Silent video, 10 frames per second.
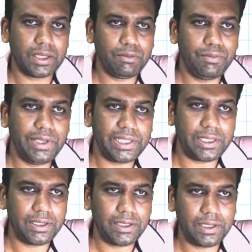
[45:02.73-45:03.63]
with
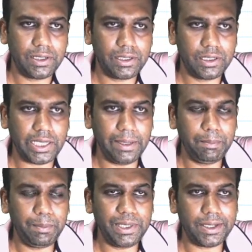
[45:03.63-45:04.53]

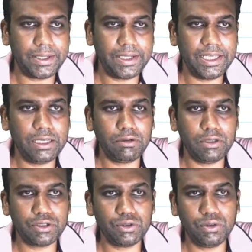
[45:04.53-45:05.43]
time period t
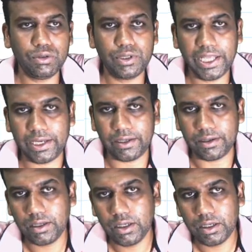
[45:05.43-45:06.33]
equals to 10,
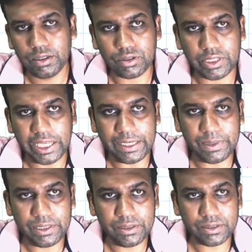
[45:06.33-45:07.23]
so that
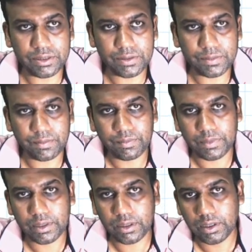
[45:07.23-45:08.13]
means
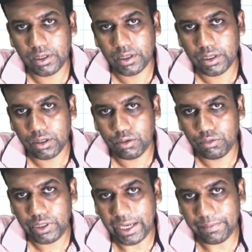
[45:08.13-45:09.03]

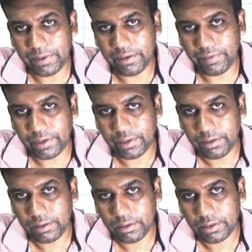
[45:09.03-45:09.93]
they have given
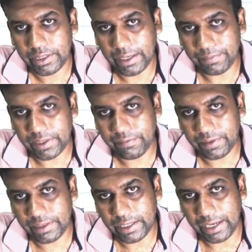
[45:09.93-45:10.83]

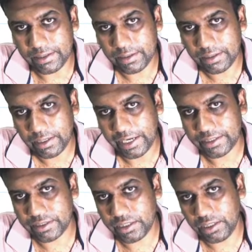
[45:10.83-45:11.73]
that
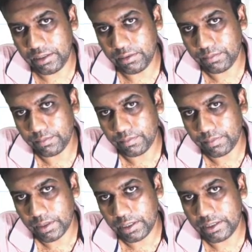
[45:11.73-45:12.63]
xt
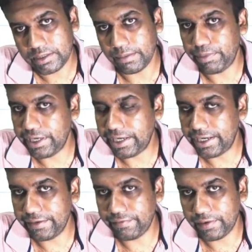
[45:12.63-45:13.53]
is a
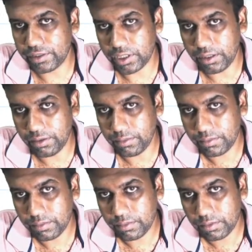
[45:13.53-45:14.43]
periodic function.
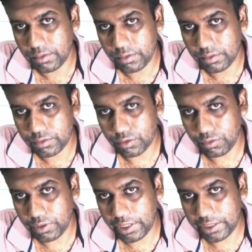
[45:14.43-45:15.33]

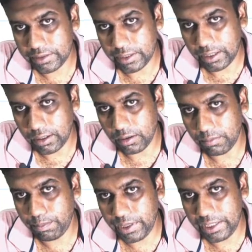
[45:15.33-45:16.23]
So it is a
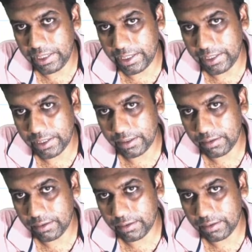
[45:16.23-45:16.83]
periodic